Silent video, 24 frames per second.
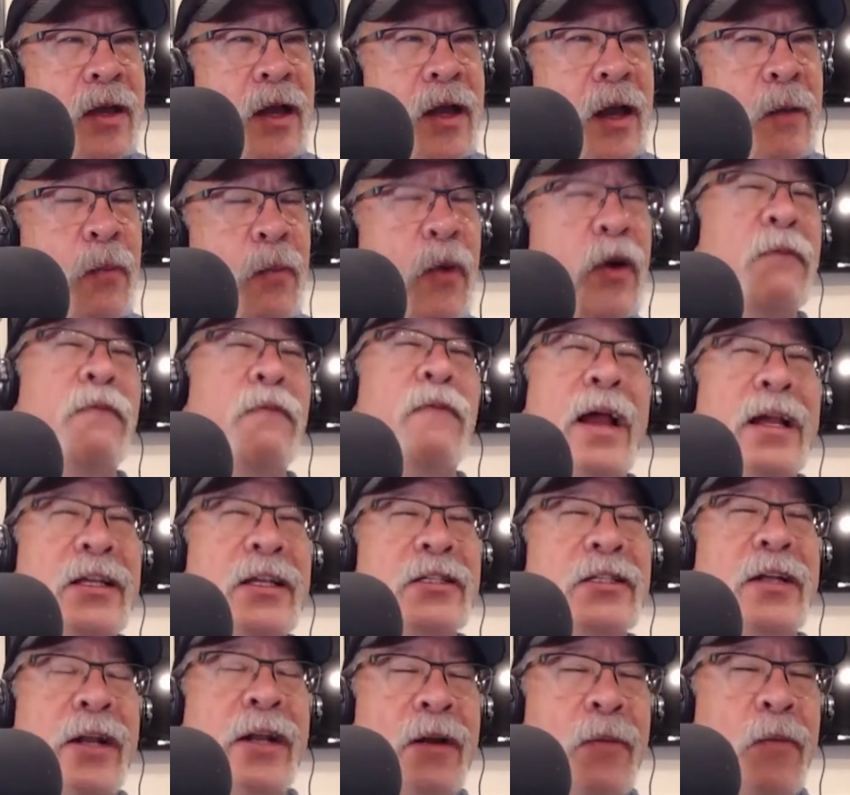pretty
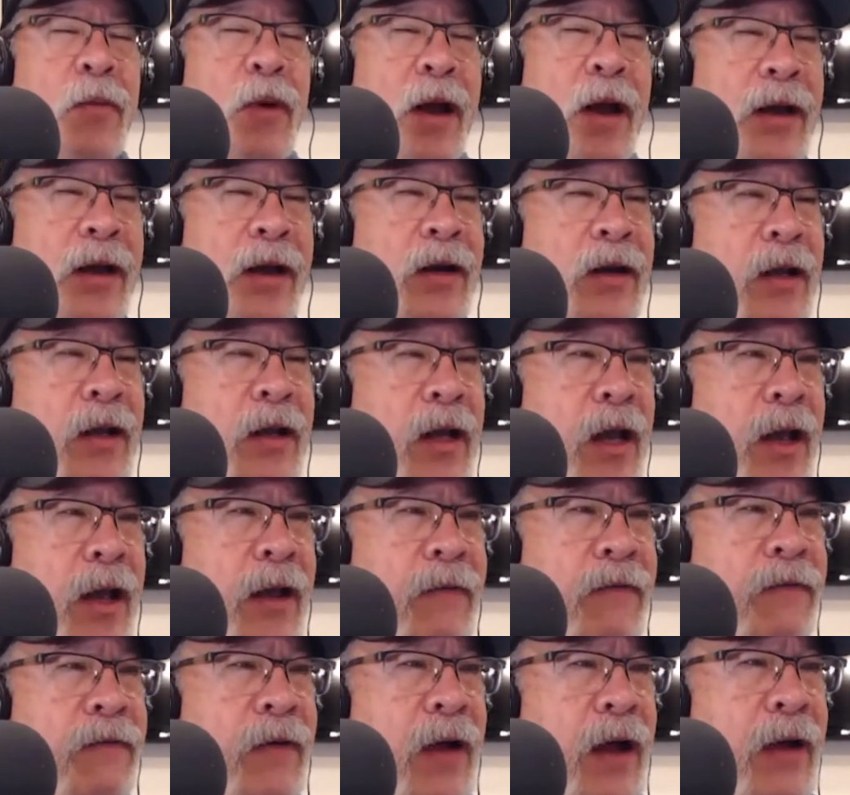fascinated by it.
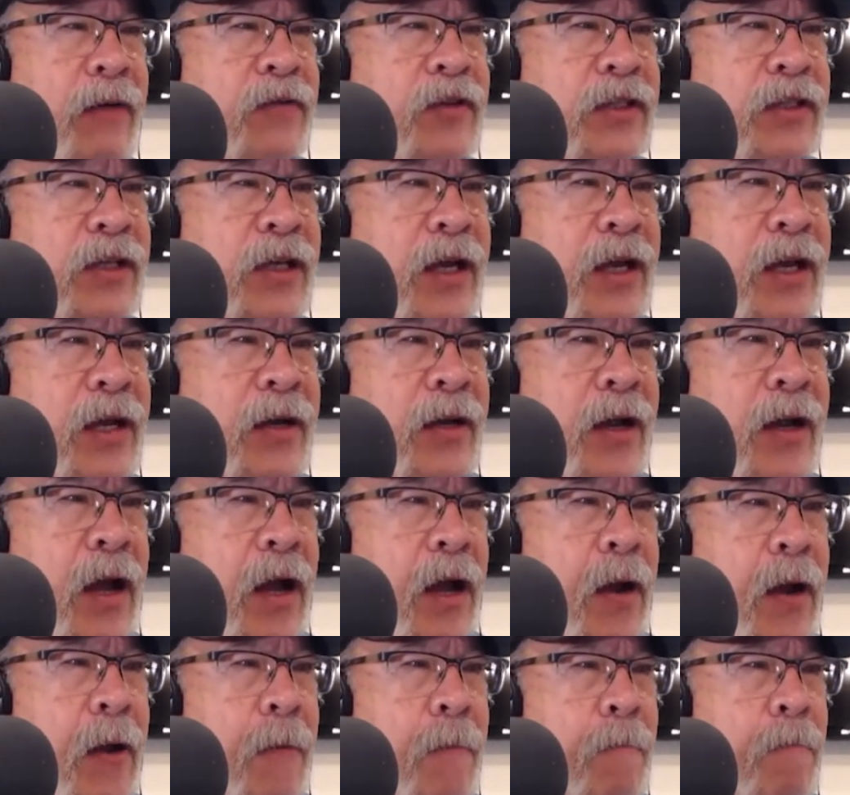I've seen,
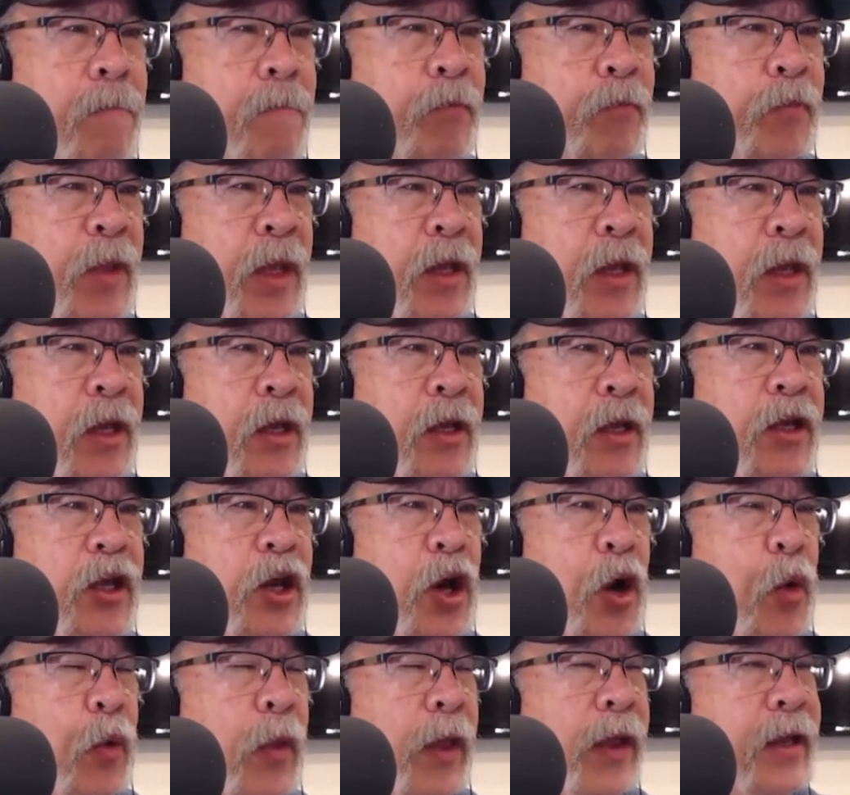
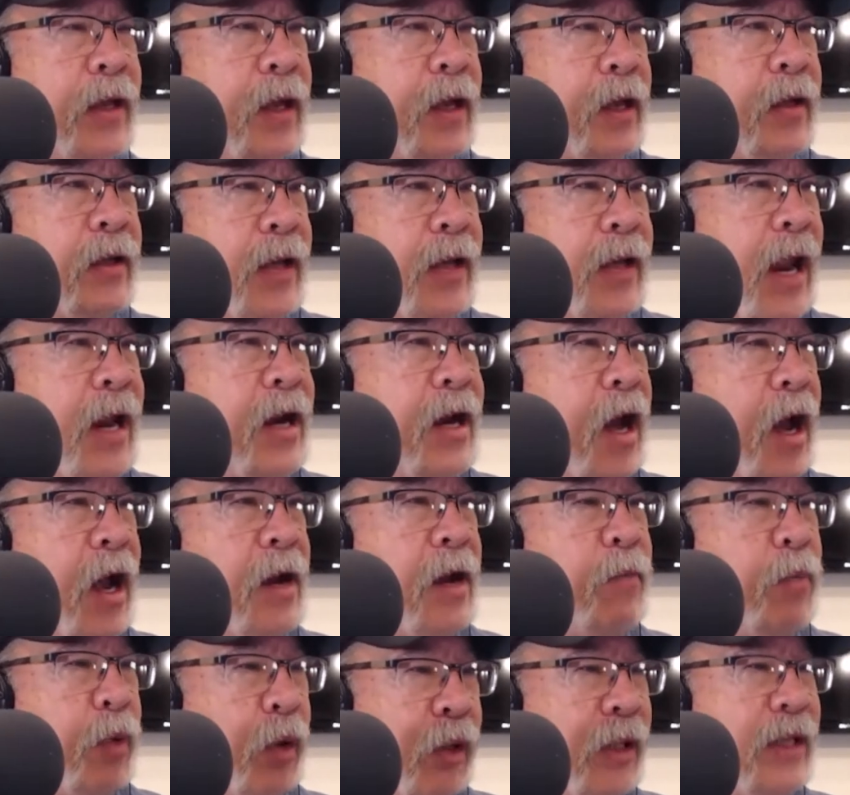like
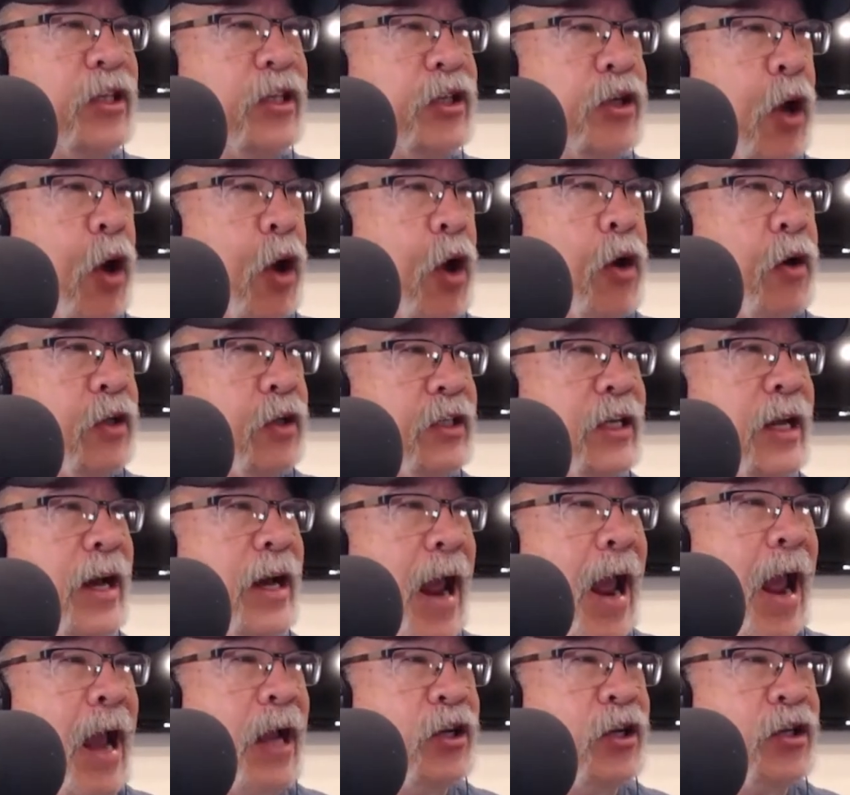canine police dogs in
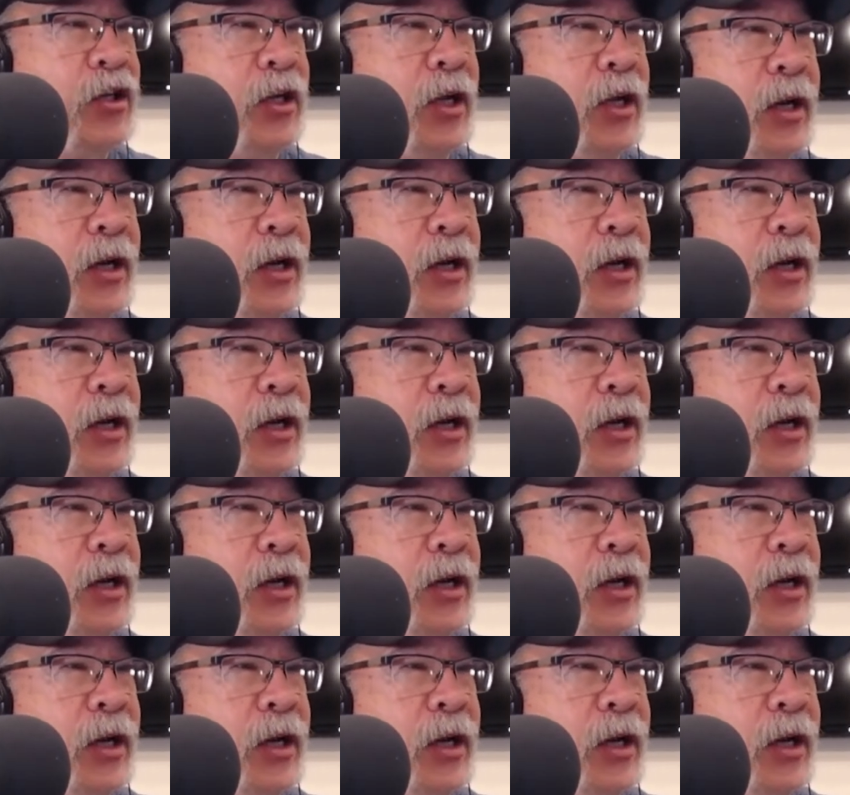action